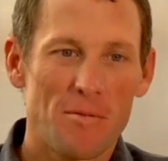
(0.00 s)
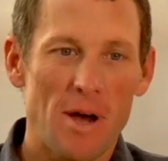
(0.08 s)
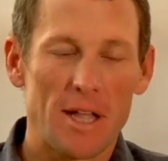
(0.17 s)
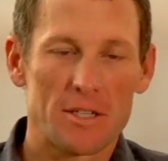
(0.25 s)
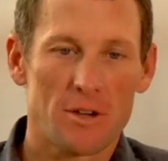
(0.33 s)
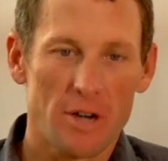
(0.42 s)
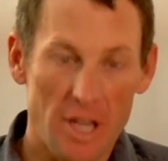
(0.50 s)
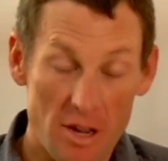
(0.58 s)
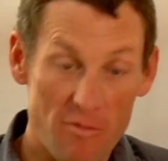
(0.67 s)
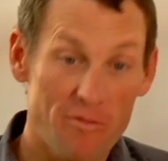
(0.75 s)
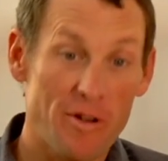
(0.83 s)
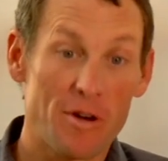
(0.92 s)
while I started
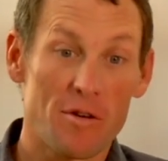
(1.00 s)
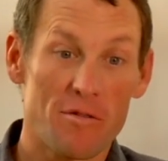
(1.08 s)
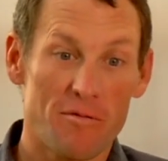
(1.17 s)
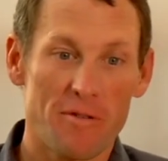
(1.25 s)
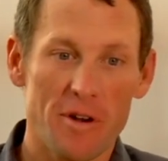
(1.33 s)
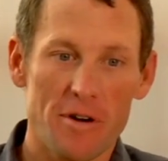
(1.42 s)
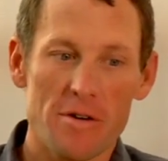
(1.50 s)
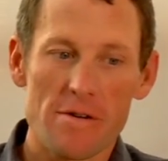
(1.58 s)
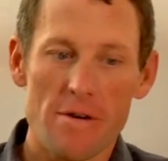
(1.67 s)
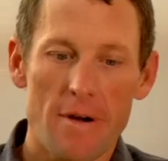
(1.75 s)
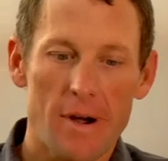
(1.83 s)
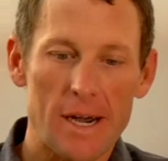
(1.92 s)
getting fitter and
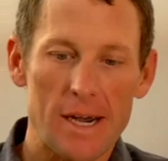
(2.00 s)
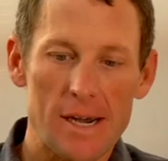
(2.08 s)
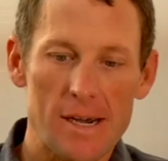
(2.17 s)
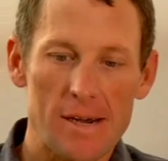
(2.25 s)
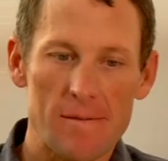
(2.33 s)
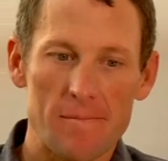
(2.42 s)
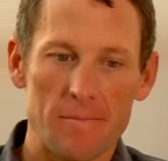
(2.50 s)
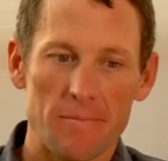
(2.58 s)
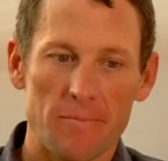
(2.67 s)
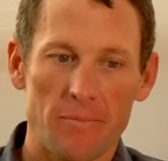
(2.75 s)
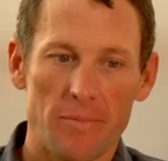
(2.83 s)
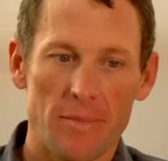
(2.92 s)
fitter,
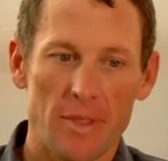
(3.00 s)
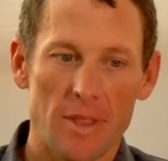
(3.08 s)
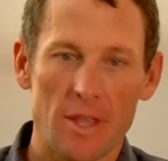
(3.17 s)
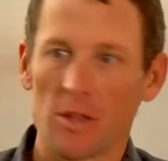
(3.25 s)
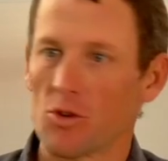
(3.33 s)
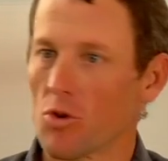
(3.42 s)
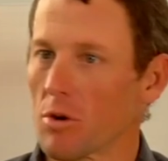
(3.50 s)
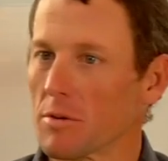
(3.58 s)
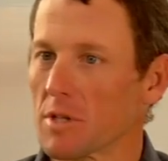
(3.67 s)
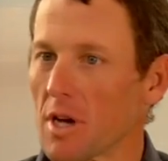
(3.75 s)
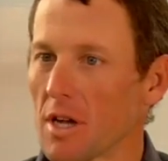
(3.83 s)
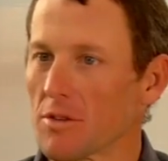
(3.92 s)
then the tour
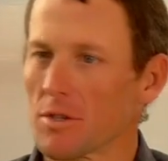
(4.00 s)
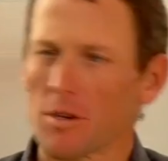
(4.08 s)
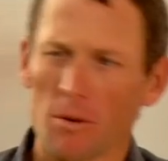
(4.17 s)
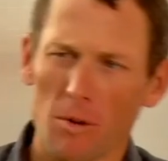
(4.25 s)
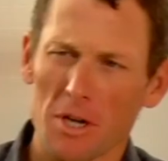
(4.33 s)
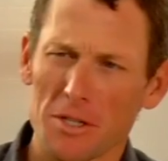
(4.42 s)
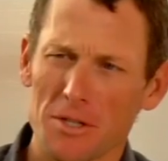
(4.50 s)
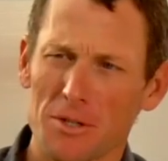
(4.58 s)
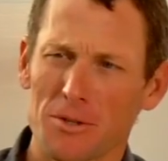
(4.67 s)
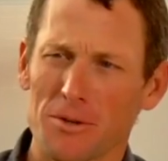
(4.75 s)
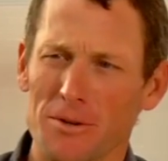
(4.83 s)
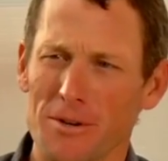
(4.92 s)
was on, so I started watching the
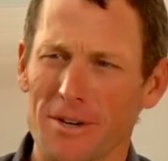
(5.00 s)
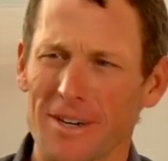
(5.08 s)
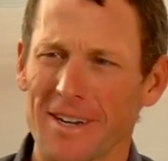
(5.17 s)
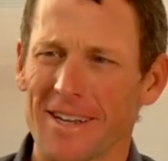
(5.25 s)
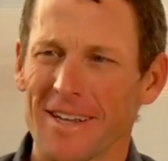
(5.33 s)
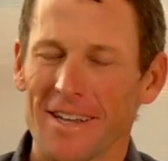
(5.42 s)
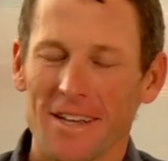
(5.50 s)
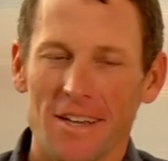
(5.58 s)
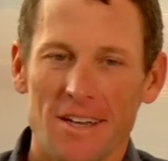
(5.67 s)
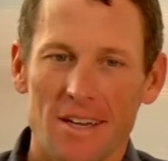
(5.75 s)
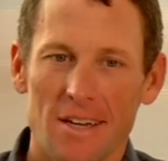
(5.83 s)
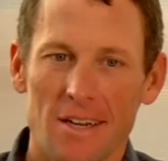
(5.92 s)
tour,
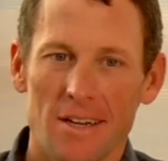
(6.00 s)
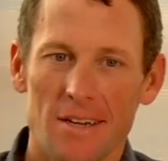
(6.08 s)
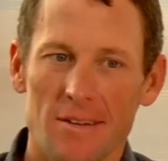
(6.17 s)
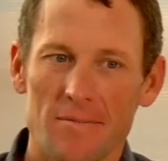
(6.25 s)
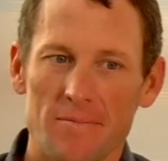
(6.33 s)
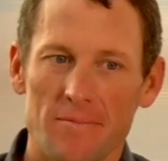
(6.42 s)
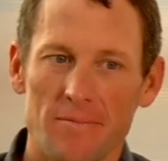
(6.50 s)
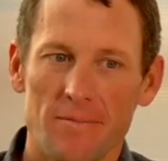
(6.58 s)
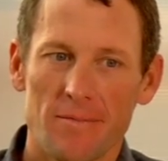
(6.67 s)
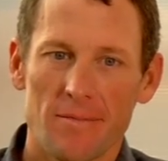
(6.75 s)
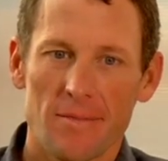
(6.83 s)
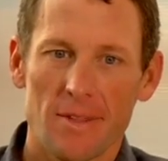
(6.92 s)
and
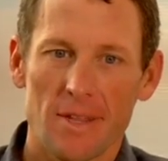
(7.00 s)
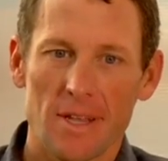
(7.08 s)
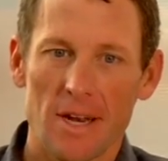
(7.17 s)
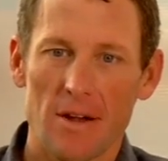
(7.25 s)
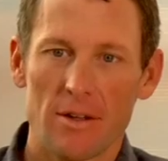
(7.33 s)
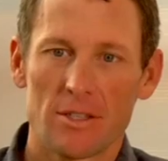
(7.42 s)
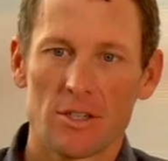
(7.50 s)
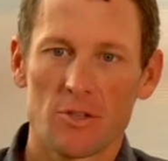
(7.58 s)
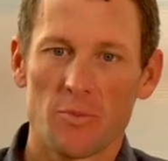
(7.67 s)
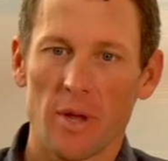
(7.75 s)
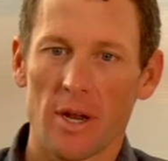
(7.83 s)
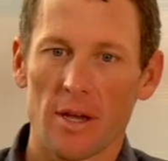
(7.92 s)
you know, it's
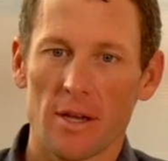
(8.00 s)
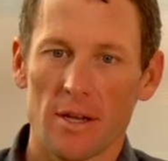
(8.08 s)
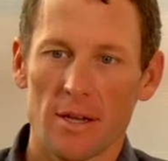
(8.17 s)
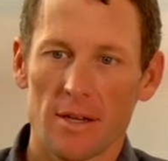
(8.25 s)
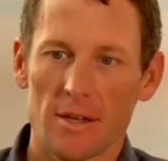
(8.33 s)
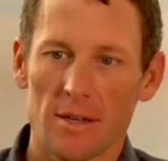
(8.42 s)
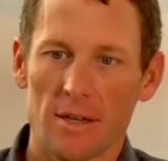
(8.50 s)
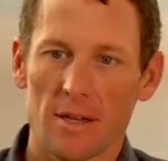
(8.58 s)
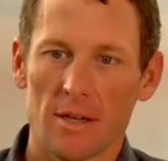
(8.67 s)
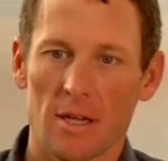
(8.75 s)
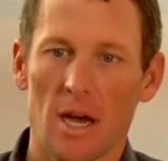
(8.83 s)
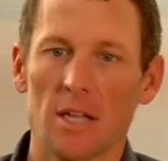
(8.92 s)
just been a
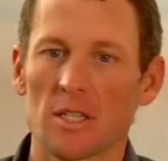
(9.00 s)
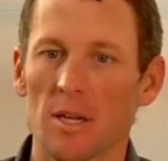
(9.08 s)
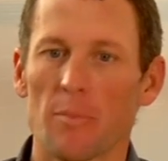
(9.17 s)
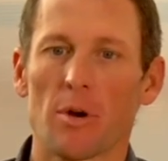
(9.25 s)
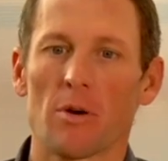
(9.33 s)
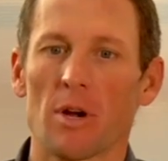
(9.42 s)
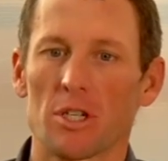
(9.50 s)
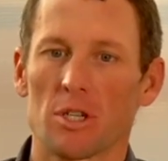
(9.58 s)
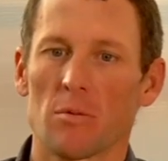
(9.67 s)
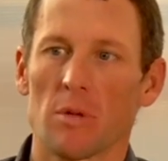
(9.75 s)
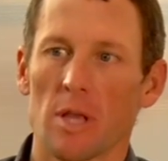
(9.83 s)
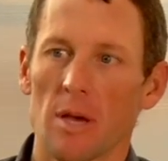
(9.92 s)
constant
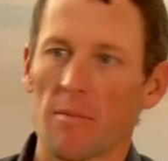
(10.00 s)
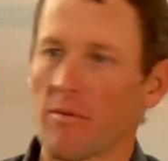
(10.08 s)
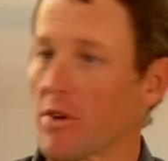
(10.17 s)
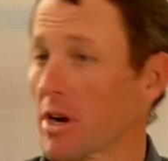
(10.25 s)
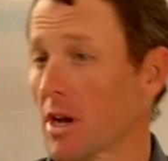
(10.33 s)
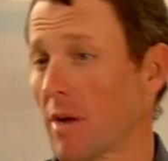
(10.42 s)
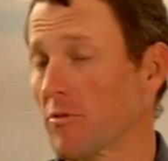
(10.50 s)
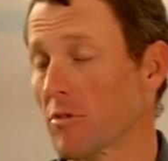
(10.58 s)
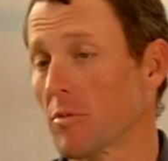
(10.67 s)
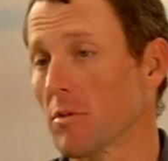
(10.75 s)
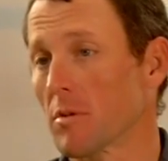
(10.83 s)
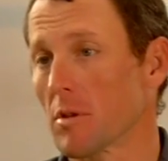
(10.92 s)
progression with him. I'm very
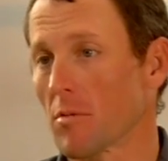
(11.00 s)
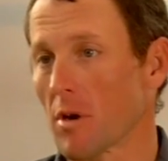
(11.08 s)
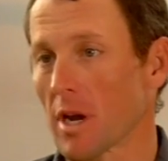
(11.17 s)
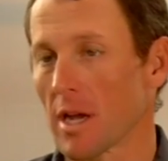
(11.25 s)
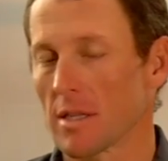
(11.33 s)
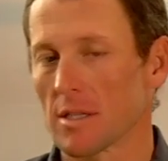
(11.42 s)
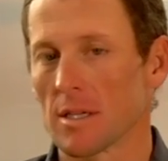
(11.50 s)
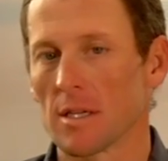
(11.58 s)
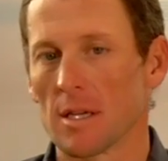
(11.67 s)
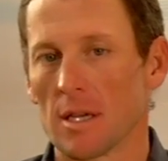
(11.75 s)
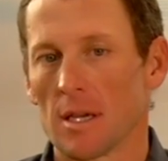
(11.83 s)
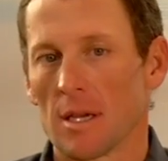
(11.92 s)
comfortable with the workouts
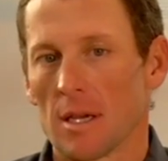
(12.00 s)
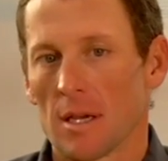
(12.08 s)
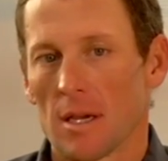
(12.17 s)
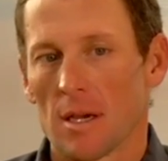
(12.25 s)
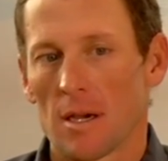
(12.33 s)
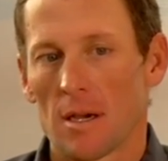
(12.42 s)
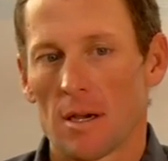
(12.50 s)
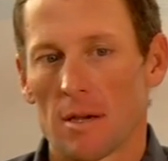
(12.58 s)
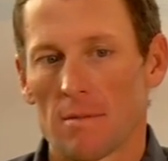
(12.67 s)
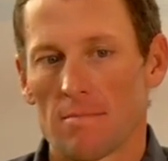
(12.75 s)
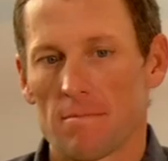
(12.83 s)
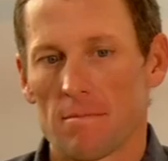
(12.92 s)

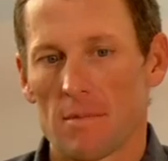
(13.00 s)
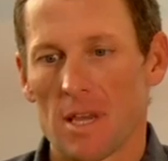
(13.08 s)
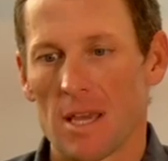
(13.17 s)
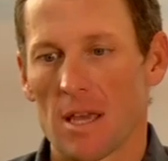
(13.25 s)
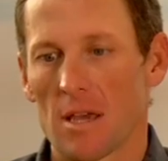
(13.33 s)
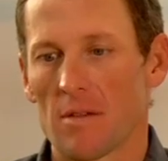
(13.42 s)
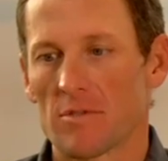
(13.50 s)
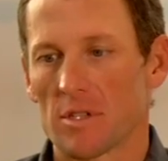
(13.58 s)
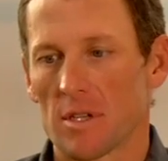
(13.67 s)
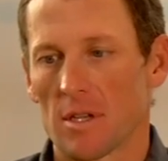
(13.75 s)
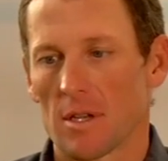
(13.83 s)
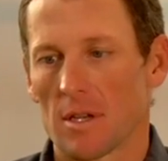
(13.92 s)
he
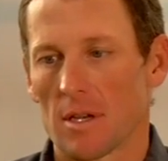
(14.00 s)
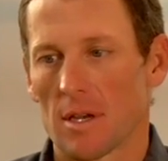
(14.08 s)
gives